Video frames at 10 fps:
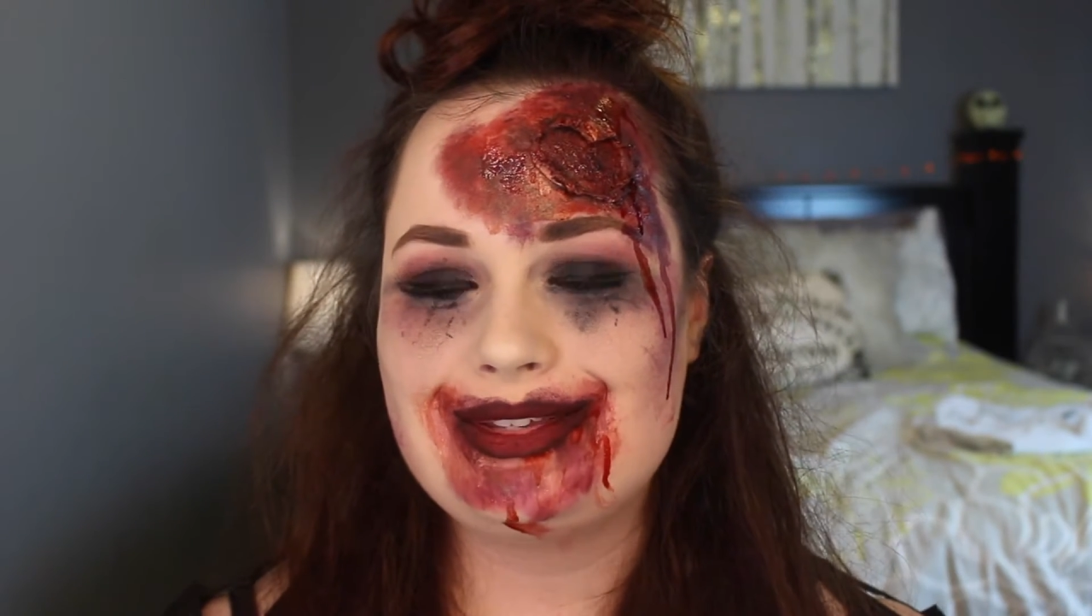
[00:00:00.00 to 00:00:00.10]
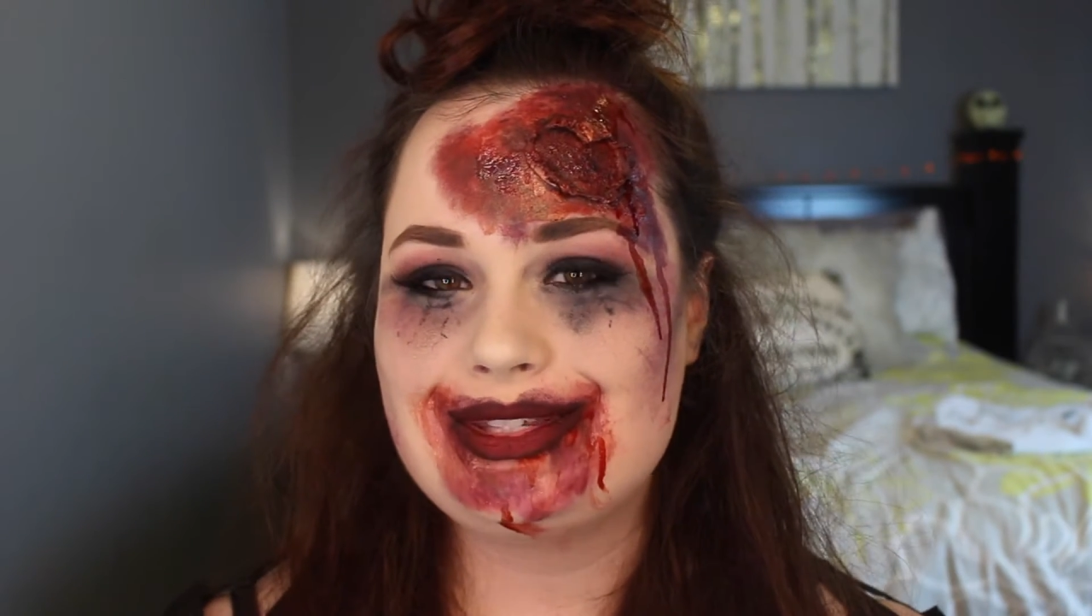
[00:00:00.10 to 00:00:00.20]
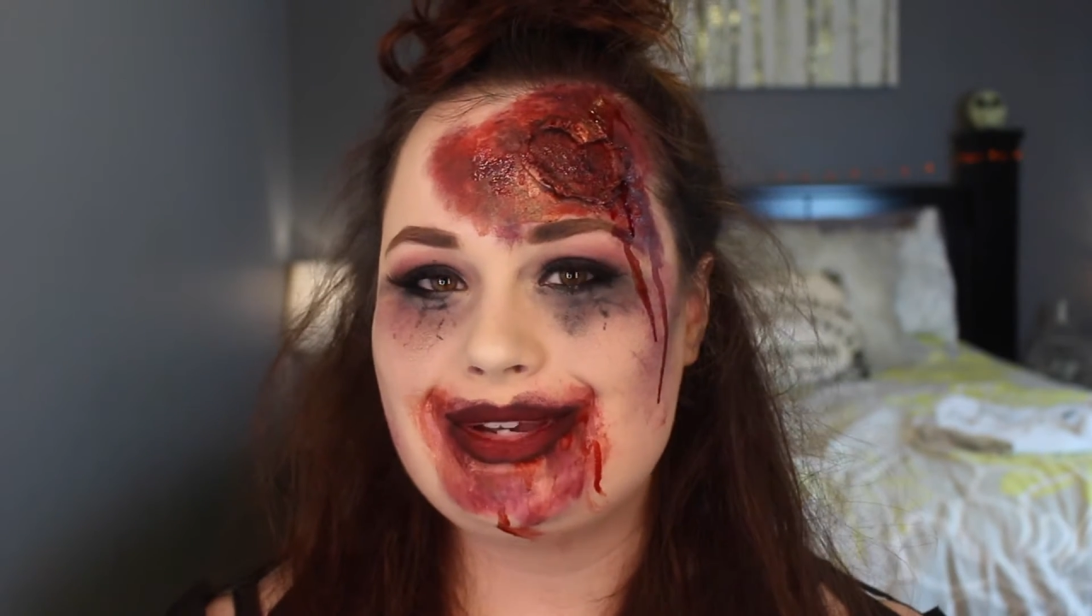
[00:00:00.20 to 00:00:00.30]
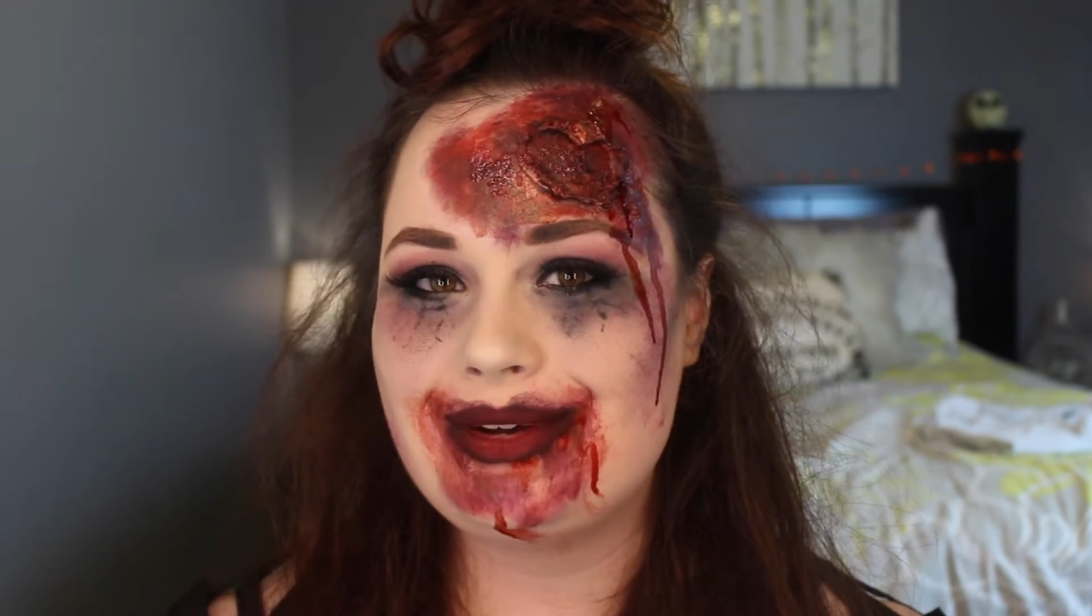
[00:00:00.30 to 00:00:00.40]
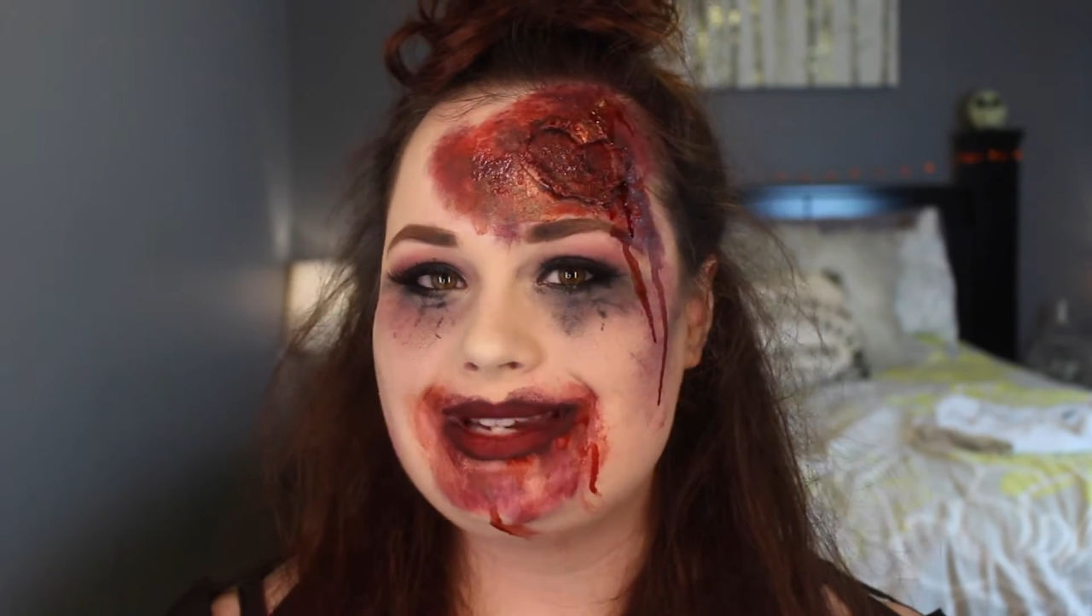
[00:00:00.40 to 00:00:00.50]

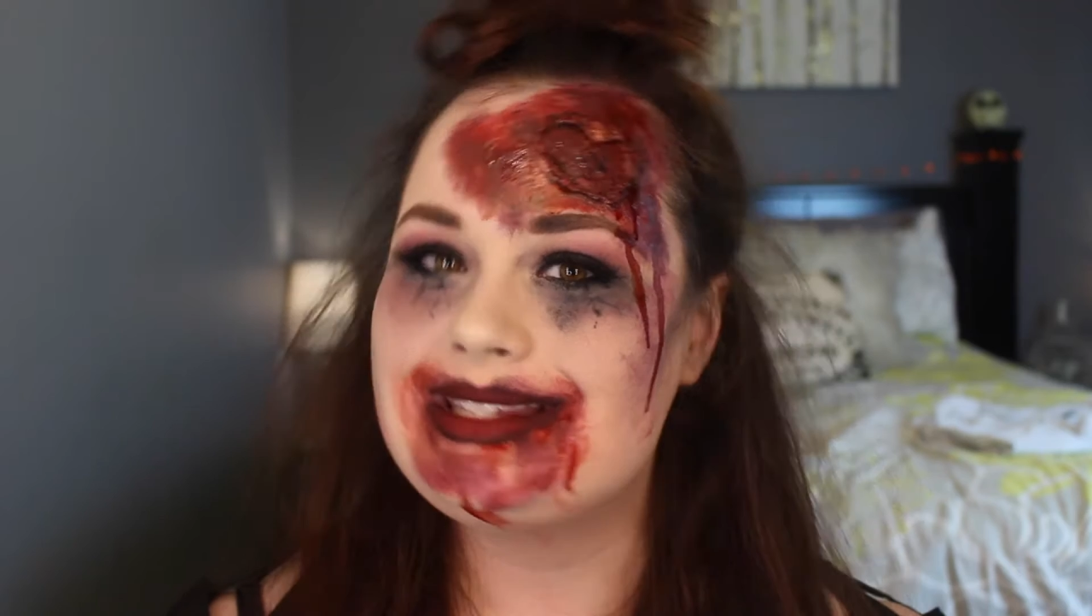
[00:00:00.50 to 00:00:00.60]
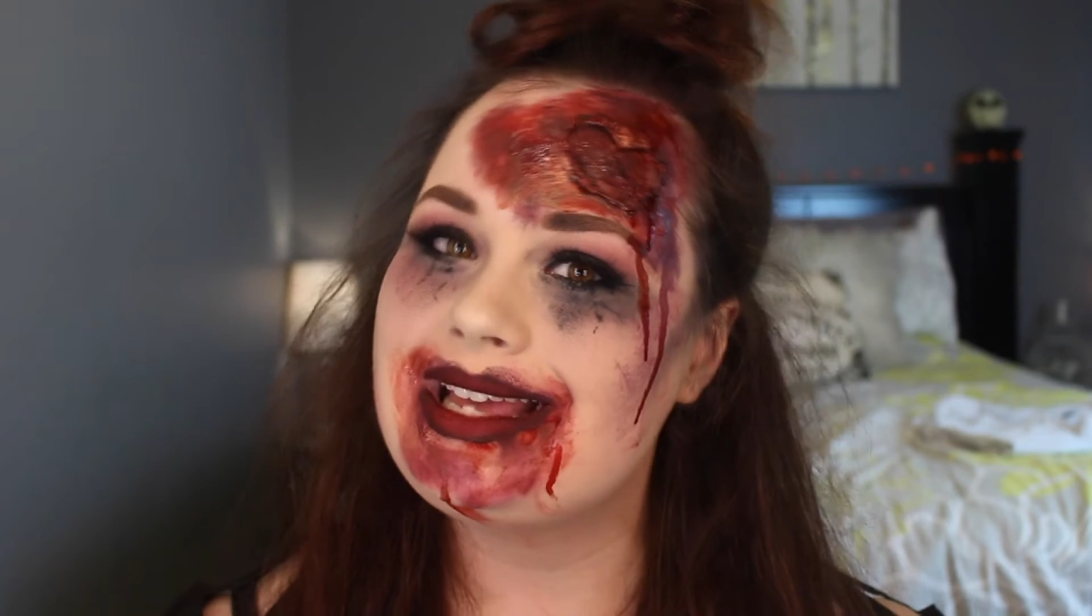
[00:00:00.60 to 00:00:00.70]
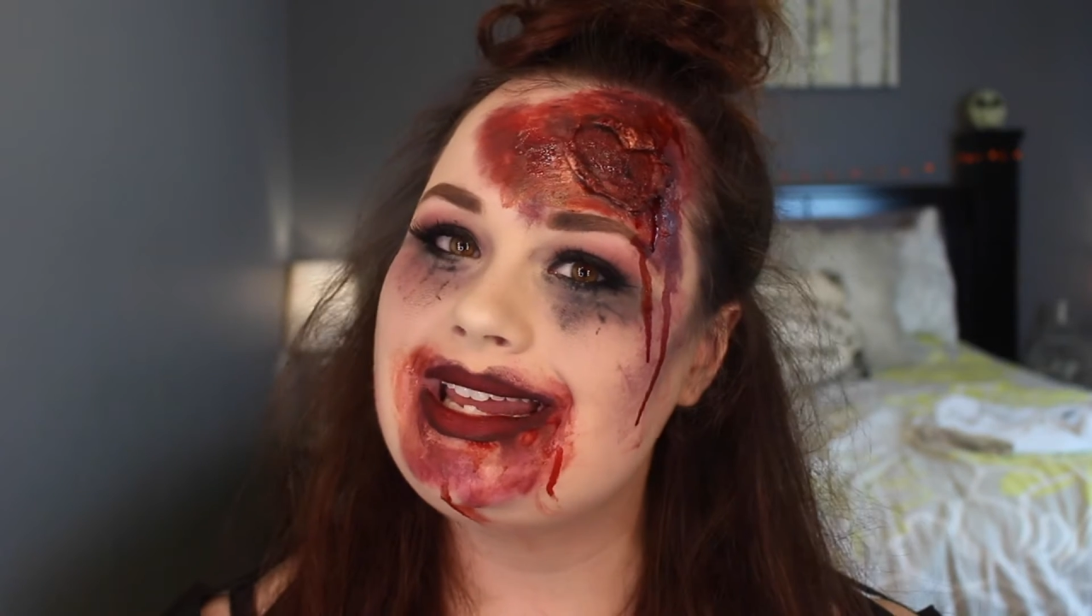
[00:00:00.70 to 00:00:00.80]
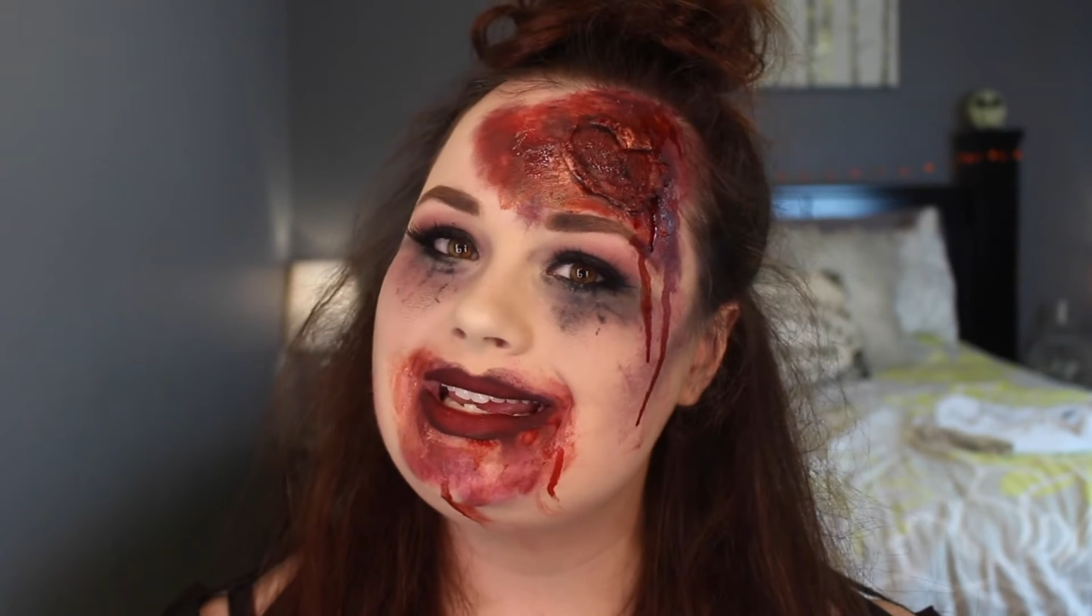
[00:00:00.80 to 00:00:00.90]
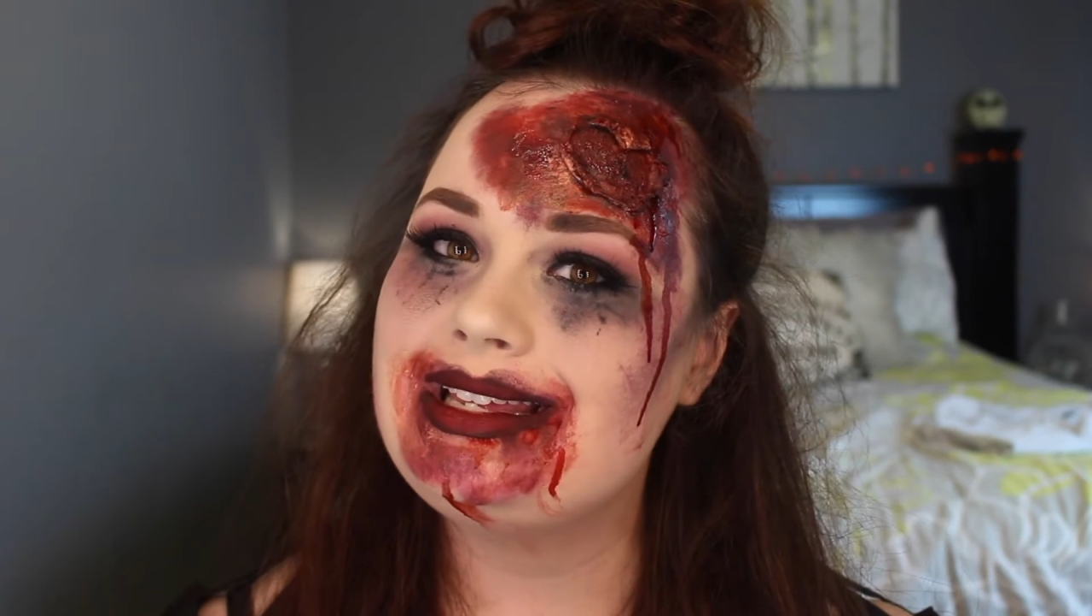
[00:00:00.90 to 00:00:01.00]
So I
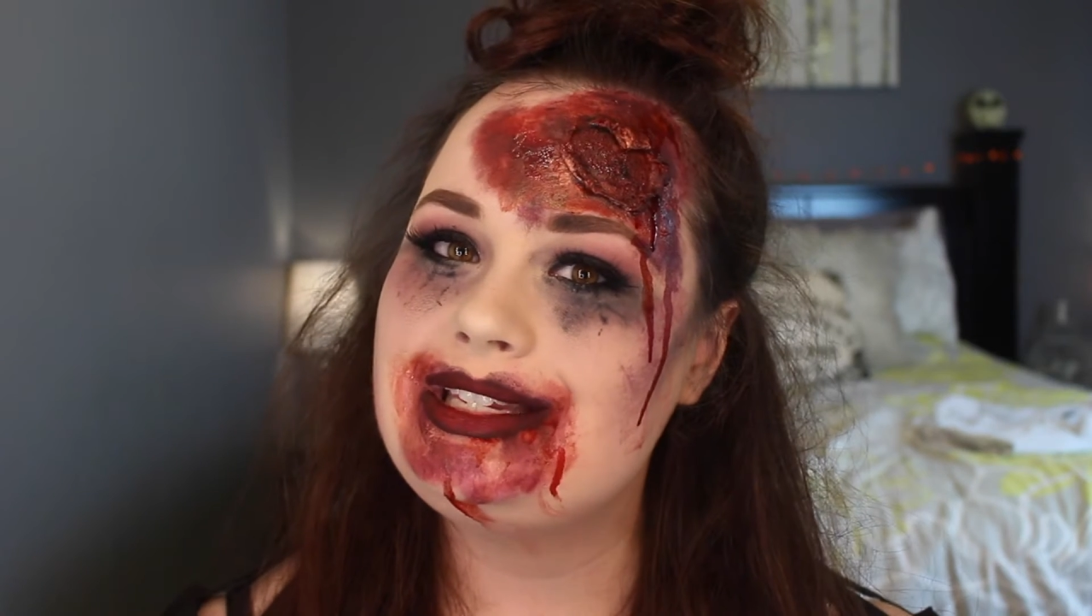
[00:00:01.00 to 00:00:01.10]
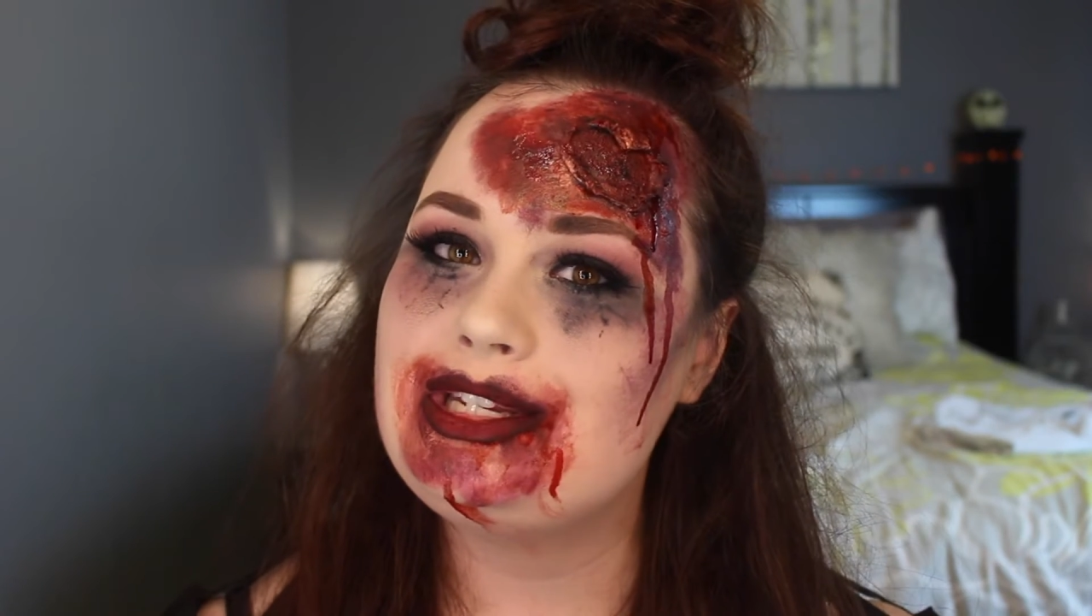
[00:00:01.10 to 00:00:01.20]
decided